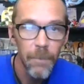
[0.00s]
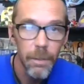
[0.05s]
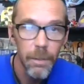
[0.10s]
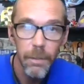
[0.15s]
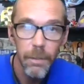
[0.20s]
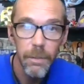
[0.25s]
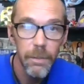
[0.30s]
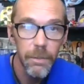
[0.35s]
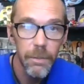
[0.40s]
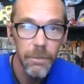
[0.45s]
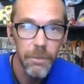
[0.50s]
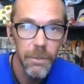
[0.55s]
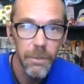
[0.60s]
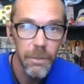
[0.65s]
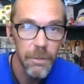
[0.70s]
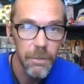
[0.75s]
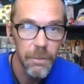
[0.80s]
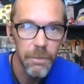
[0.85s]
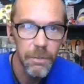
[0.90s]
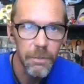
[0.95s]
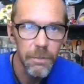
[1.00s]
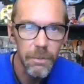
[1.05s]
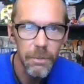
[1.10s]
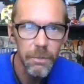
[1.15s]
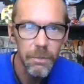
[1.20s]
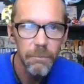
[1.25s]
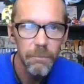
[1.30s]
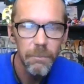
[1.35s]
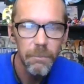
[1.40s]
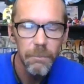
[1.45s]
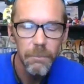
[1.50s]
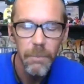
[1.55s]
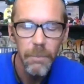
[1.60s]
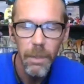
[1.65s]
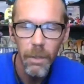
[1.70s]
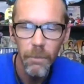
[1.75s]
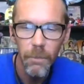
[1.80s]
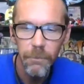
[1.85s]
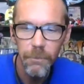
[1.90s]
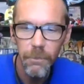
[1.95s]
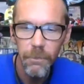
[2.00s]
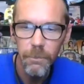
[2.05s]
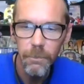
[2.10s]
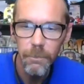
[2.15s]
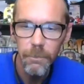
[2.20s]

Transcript: and just as helpful.